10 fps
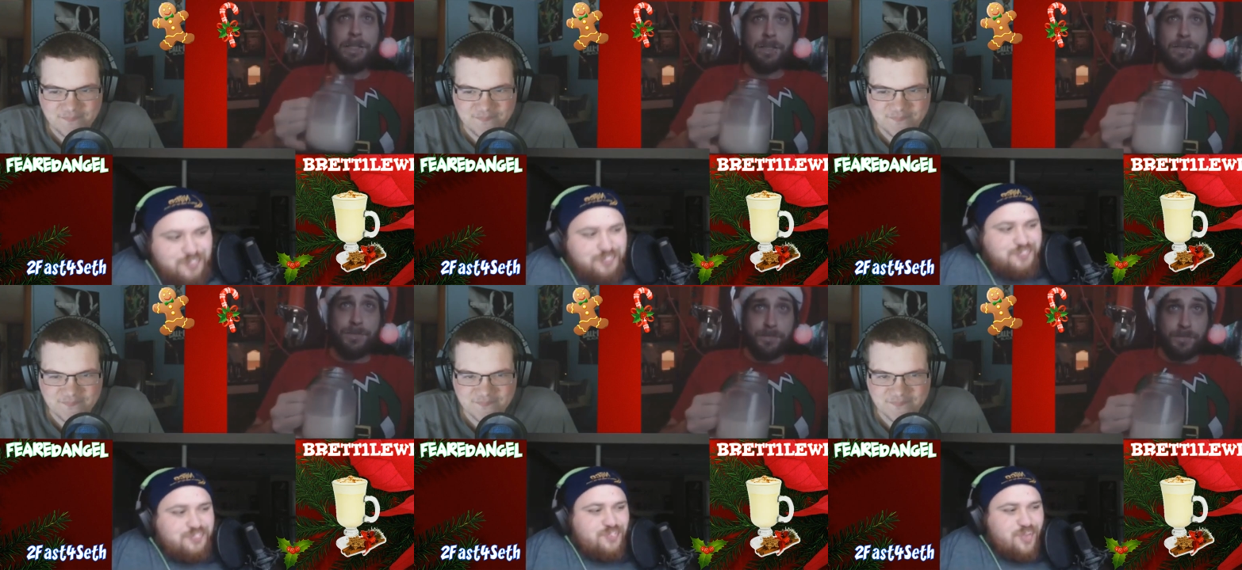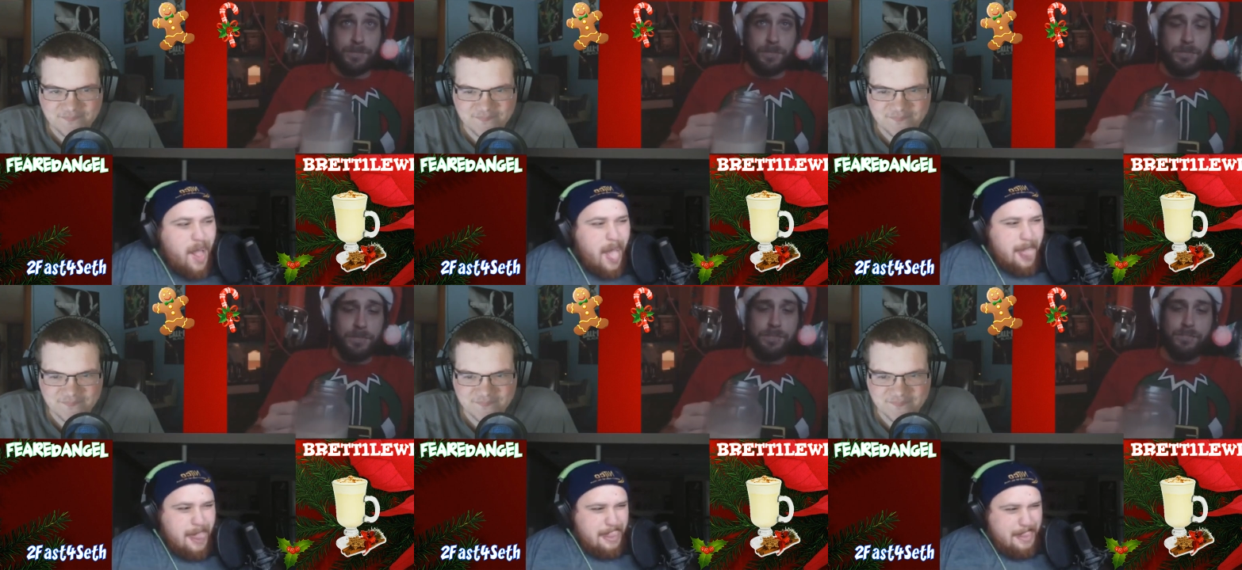
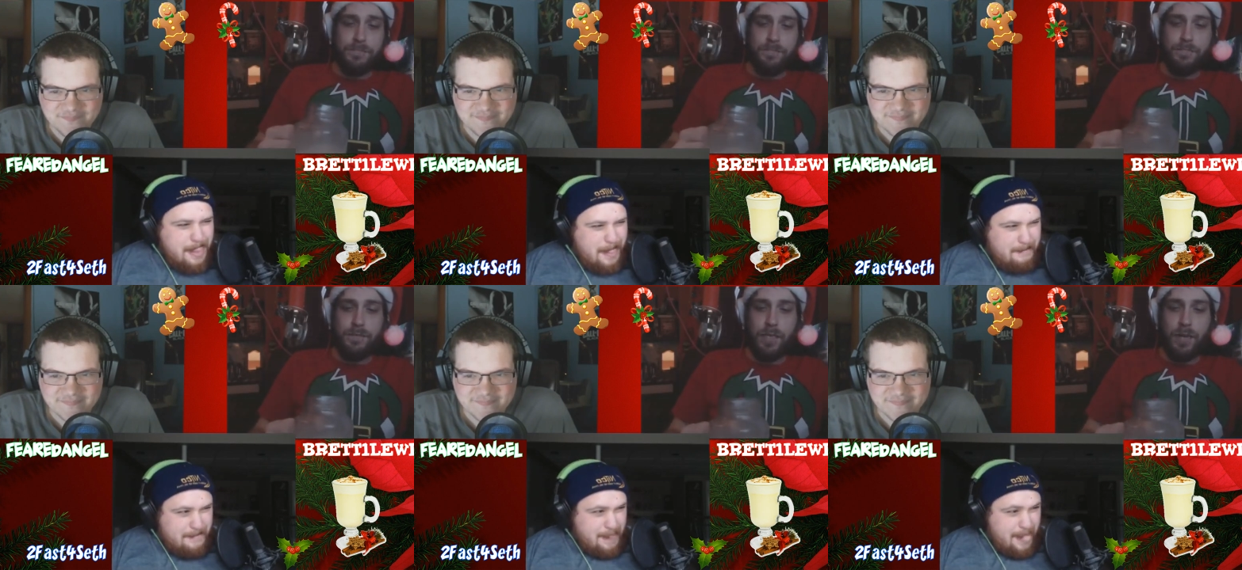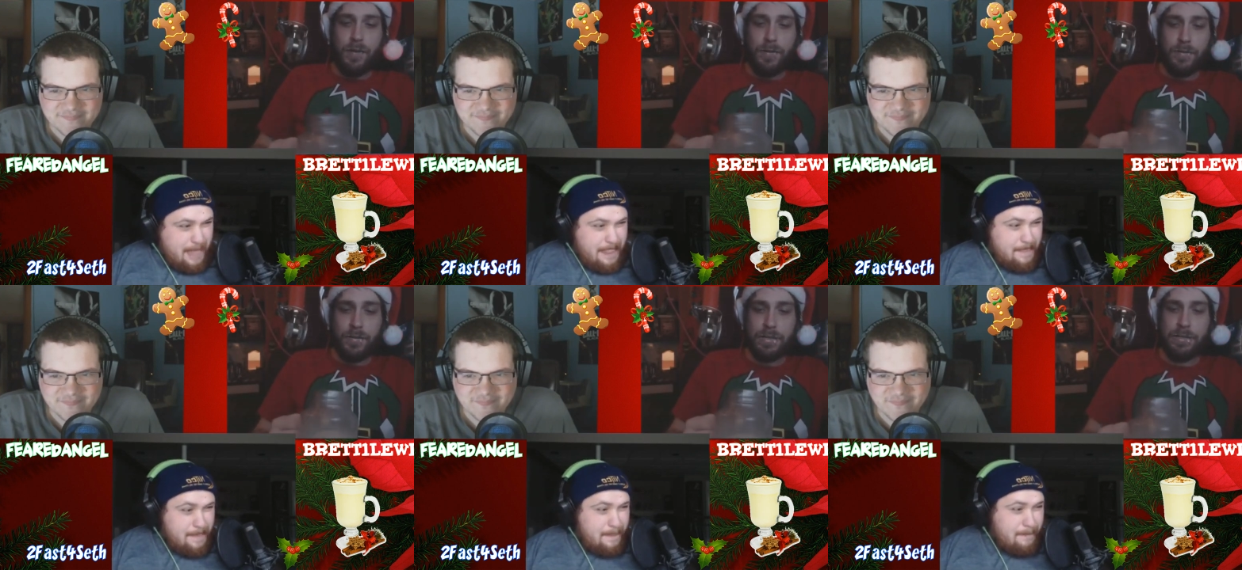
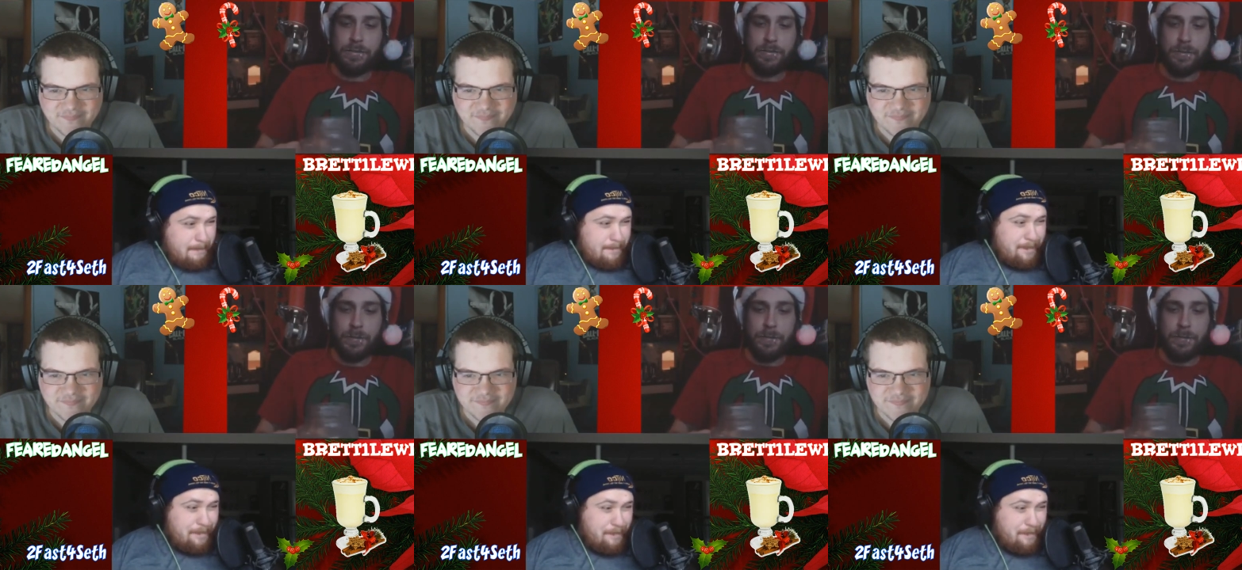(silence)